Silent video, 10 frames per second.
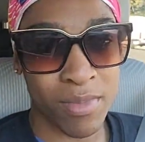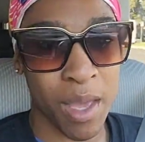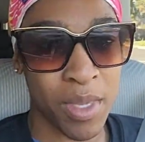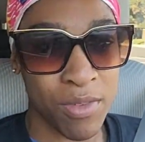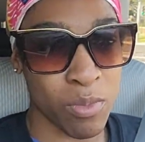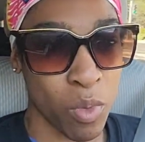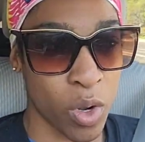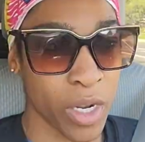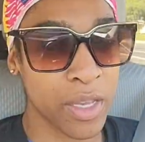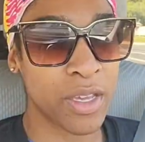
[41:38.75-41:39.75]
I'm even
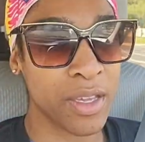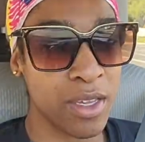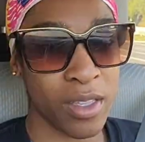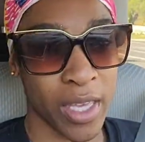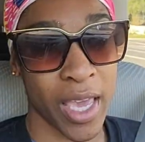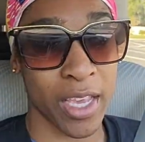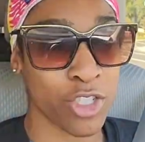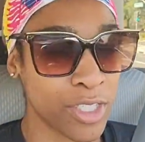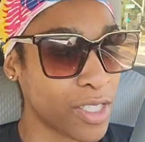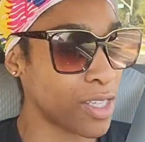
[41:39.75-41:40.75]
more like
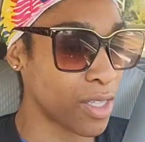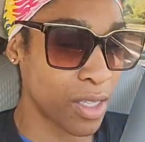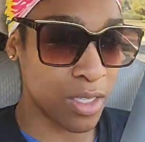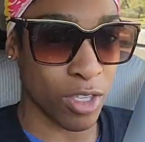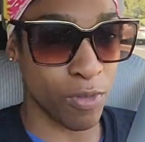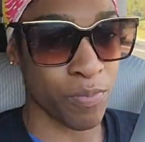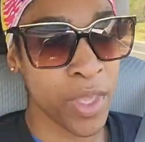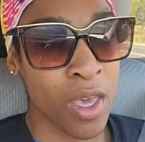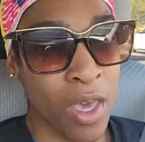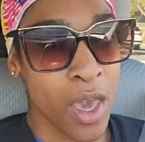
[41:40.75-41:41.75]
anxious to see the list. So
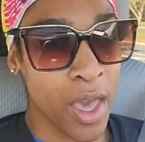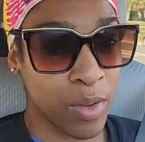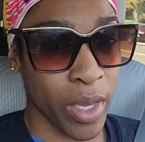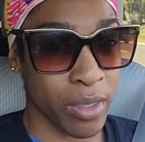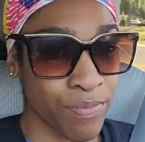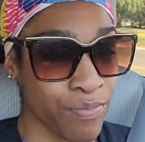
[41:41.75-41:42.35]
anyway,